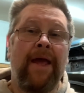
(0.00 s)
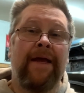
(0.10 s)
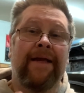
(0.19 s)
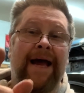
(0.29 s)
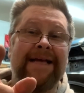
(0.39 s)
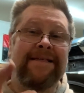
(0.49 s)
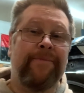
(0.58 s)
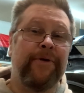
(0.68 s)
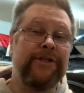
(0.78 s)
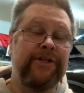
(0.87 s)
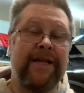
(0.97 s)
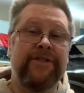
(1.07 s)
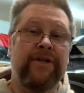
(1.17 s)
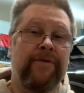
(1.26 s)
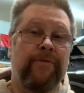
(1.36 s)
guys, I appreciate
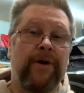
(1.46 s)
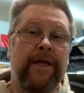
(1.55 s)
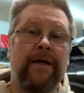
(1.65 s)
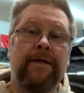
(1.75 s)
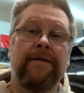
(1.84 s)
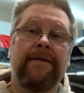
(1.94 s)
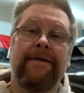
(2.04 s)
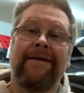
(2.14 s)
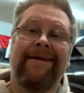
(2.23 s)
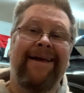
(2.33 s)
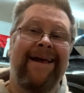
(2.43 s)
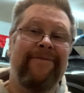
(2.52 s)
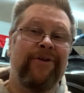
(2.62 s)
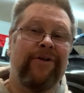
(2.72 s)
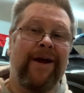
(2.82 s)
each and every one of you.
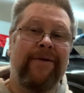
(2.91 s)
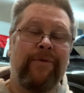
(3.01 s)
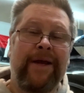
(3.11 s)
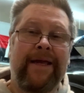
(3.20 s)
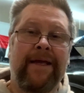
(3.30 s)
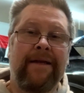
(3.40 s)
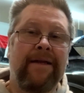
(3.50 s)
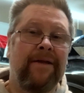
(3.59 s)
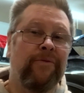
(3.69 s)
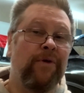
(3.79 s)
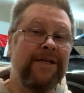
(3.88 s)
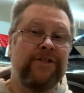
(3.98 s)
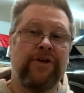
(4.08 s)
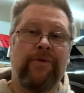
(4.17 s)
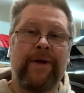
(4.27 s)
Have a great weekend,
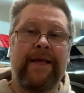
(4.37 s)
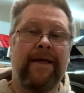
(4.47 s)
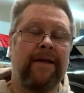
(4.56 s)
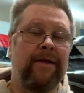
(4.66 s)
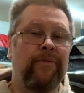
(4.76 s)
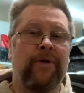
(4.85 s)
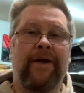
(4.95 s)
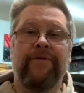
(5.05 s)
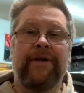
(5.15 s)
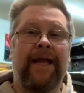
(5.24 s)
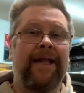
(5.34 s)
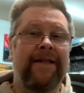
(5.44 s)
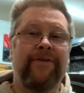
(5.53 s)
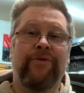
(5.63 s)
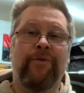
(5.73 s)
rest of your weekend, whatever day it
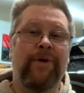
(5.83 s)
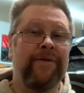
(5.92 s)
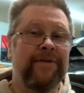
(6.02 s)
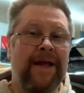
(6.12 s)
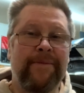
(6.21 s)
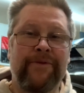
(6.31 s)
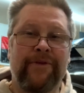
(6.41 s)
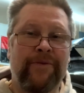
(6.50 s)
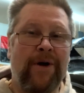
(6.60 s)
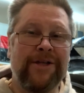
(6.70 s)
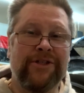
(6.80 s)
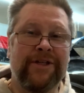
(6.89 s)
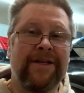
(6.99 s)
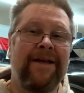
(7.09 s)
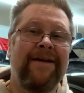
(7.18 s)
is or whatever time it is you're
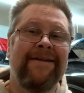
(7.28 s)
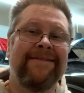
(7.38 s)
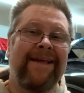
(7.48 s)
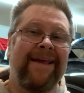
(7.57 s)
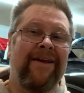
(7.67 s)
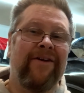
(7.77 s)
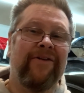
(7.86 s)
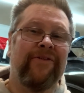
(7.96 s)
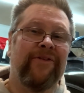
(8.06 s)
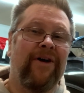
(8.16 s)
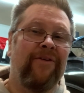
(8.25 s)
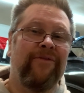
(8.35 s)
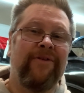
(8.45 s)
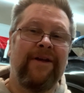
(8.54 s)
watching. Take care of yourself.